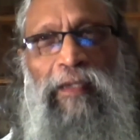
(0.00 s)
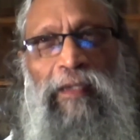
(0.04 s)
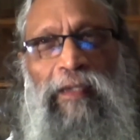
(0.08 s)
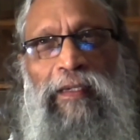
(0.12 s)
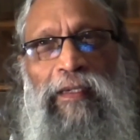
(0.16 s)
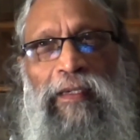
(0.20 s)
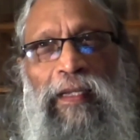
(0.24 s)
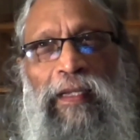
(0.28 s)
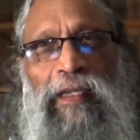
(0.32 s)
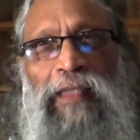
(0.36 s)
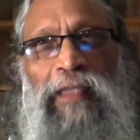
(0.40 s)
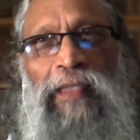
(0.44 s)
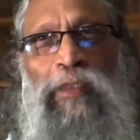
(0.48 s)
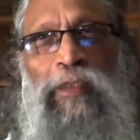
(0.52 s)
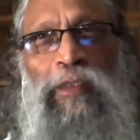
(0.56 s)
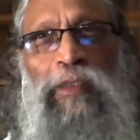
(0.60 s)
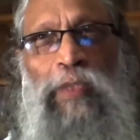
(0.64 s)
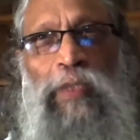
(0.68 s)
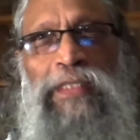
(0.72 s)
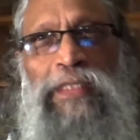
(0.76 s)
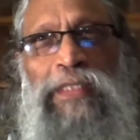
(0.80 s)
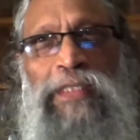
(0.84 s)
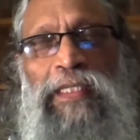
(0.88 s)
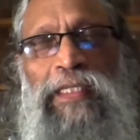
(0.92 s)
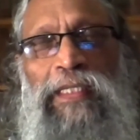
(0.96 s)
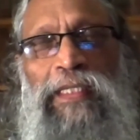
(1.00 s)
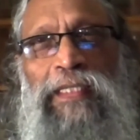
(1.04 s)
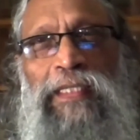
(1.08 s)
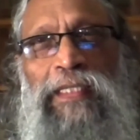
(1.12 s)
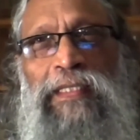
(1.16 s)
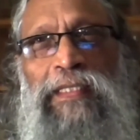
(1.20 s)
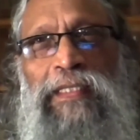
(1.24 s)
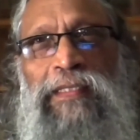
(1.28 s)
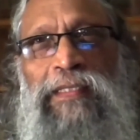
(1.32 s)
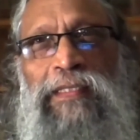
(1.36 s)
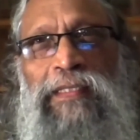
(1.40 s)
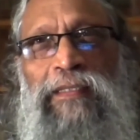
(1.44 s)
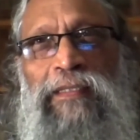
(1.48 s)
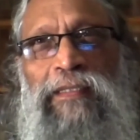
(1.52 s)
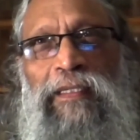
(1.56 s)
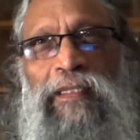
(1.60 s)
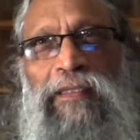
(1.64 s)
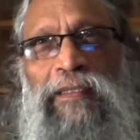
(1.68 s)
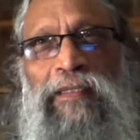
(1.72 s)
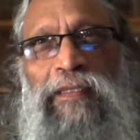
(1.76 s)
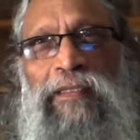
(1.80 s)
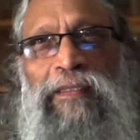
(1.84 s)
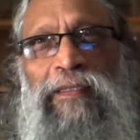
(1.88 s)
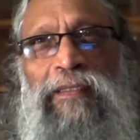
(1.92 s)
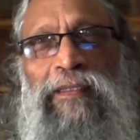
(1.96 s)
And the question is,
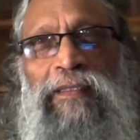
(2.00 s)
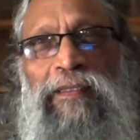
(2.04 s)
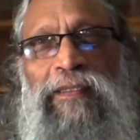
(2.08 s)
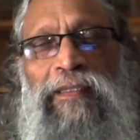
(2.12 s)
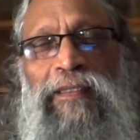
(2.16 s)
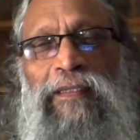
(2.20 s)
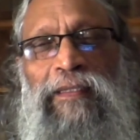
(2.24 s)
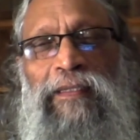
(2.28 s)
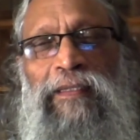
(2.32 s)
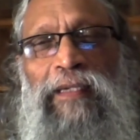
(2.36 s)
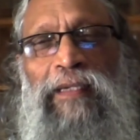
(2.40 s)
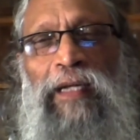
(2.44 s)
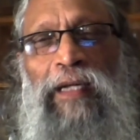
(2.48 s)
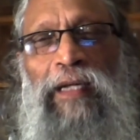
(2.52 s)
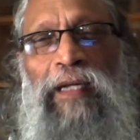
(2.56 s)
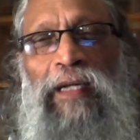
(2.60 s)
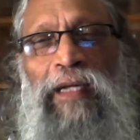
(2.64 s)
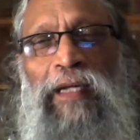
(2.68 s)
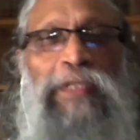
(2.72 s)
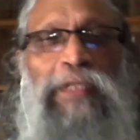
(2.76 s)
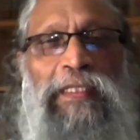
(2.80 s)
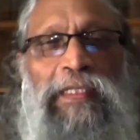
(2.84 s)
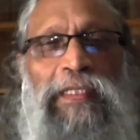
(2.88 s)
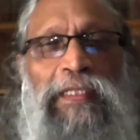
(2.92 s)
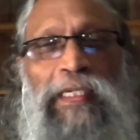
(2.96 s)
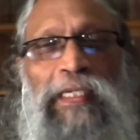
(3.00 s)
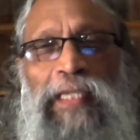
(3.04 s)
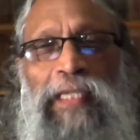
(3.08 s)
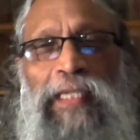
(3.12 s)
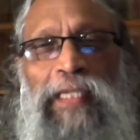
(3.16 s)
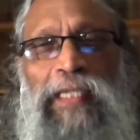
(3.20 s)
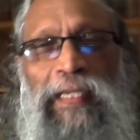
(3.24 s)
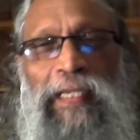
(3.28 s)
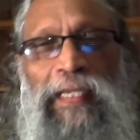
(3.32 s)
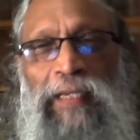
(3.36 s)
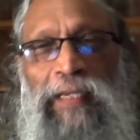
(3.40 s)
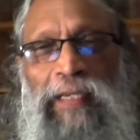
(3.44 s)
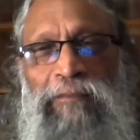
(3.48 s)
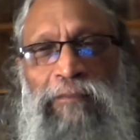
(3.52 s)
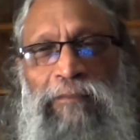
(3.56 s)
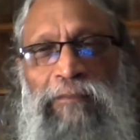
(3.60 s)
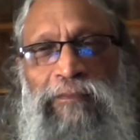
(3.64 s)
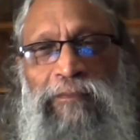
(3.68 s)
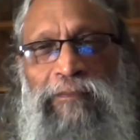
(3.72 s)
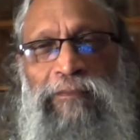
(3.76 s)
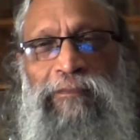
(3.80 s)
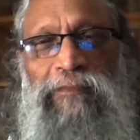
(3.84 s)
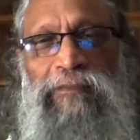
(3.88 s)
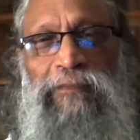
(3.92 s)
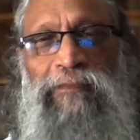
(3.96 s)
how settled I am.
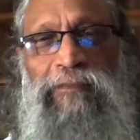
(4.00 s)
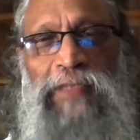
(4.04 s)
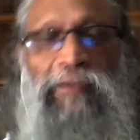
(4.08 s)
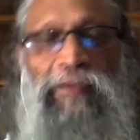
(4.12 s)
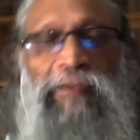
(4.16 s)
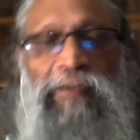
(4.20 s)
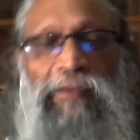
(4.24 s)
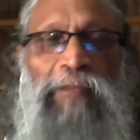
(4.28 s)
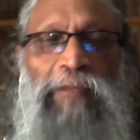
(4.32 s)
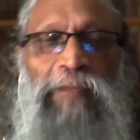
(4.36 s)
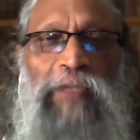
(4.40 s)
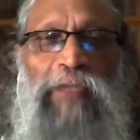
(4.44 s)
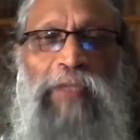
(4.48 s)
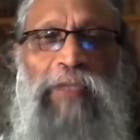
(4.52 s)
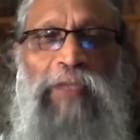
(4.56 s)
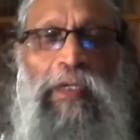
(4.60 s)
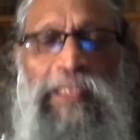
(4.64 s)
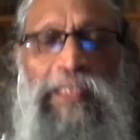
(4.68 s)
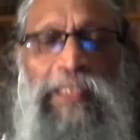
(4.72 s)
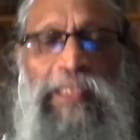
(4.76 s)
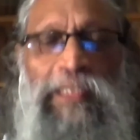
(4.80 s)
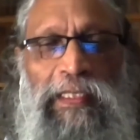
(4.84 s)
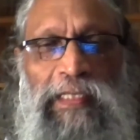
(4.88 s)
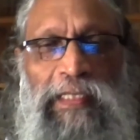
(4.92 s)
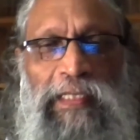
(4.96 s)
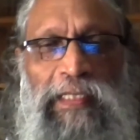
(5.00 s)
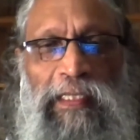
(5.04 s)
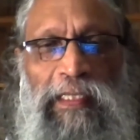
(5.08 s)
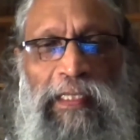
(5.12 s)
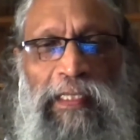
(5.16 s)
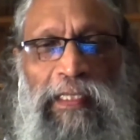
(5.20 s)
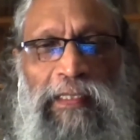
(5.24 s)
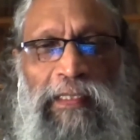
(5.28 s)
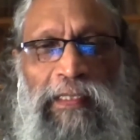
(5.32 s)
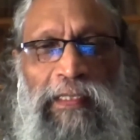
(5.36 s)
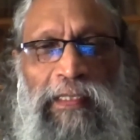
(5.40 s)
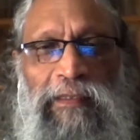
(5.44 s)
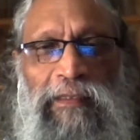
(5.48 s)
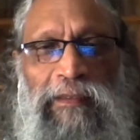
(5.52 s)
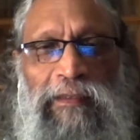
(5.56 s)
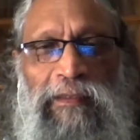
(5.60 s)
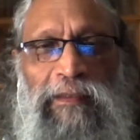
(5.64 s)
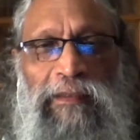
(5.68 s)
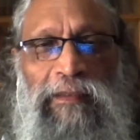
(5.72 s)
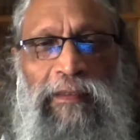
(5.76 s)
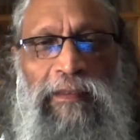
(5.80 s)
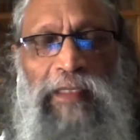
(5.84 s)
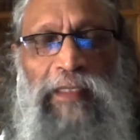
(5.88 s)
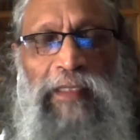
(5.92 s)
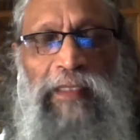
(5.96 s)
If I'm not settled,
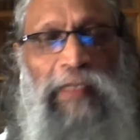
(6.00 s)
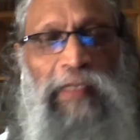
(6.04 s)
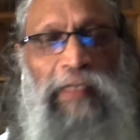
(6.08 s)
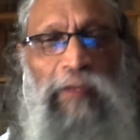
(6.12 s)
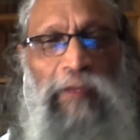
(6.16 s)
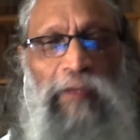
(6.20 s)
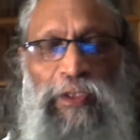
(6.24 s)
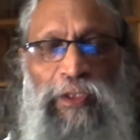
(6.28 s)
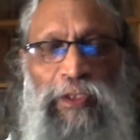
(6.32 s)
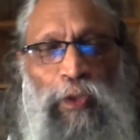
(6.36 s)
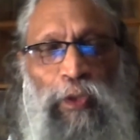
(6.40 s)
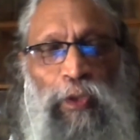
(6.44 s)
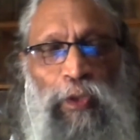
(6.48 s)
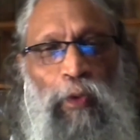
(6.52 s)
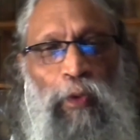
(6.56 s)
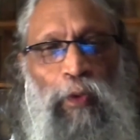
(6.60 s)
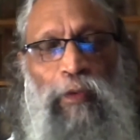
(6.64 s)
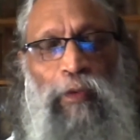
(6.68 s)
it will show.